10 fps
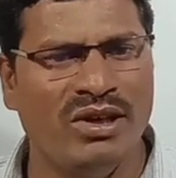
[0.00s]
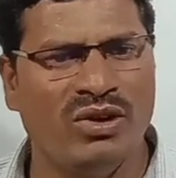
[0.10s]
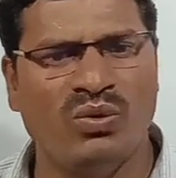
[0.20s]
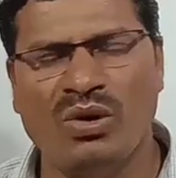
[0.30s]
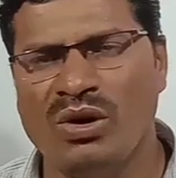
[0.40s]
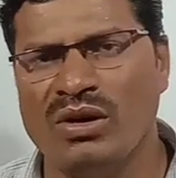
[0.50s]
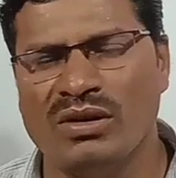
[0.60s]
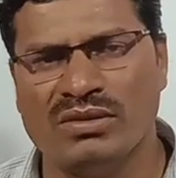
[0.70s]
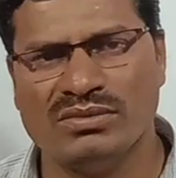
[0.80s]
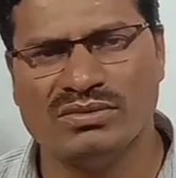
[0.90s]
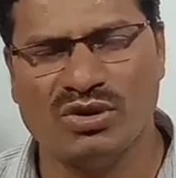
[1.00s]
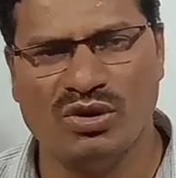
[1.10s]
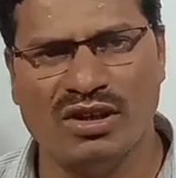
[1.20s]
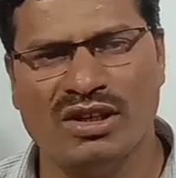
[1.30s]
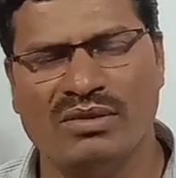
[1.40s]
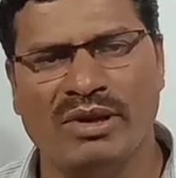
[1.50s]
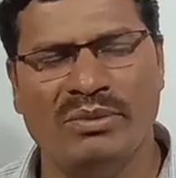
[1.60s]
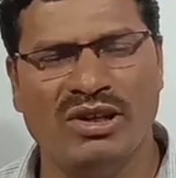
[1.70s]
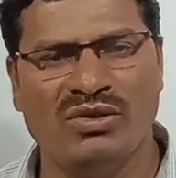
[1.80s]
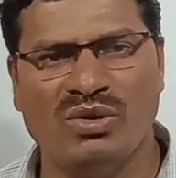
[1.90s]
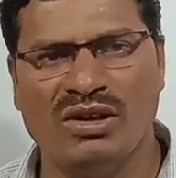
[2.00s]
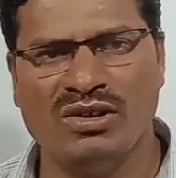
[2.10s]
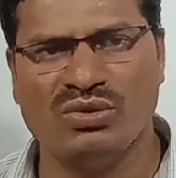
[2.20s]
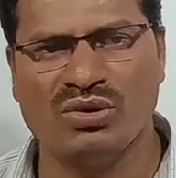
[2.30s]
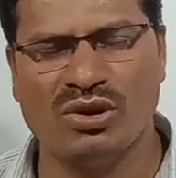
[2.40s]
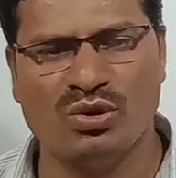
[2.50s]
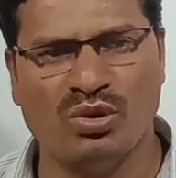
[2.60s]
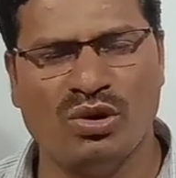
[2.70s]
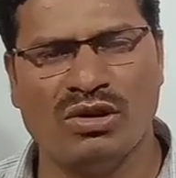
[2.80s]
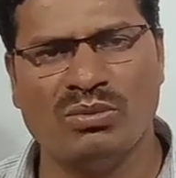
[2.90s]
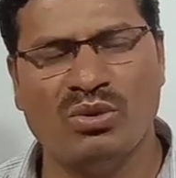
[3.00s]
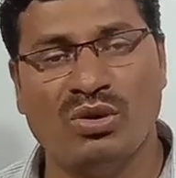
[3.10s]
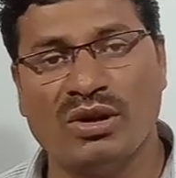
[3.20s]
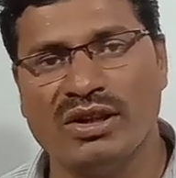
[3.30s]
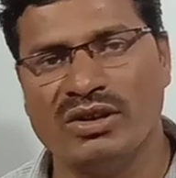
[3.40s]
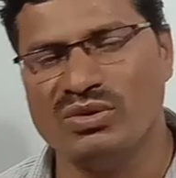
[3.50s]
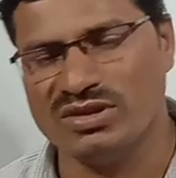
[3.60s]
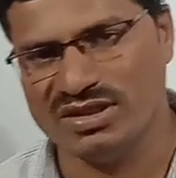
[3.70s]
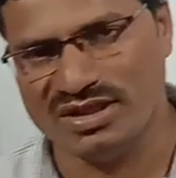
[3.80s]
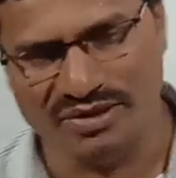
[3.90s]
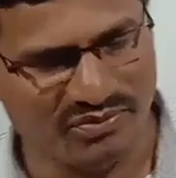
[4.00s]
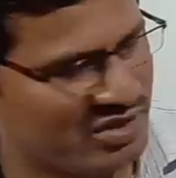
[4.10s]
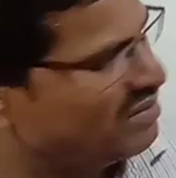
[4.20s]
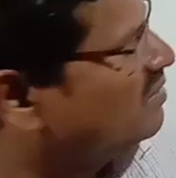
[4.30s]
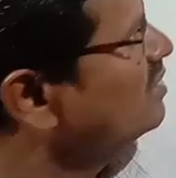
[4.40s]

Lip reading: involved, or it may be involved into the two or more ecosystems.